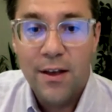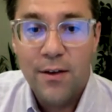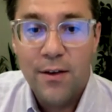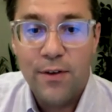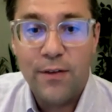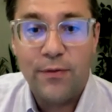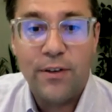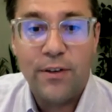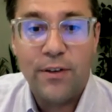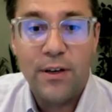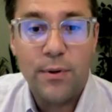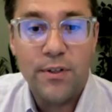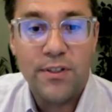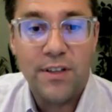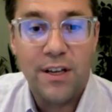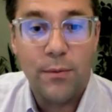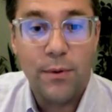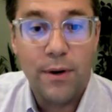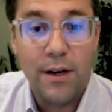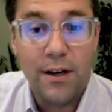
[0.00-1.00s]

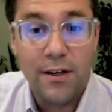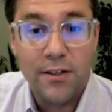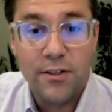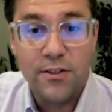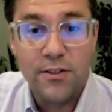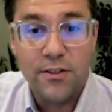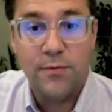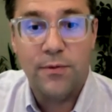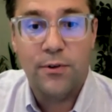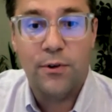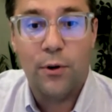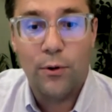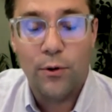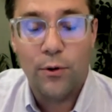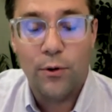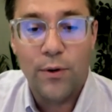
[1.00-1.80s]
50% reductions of total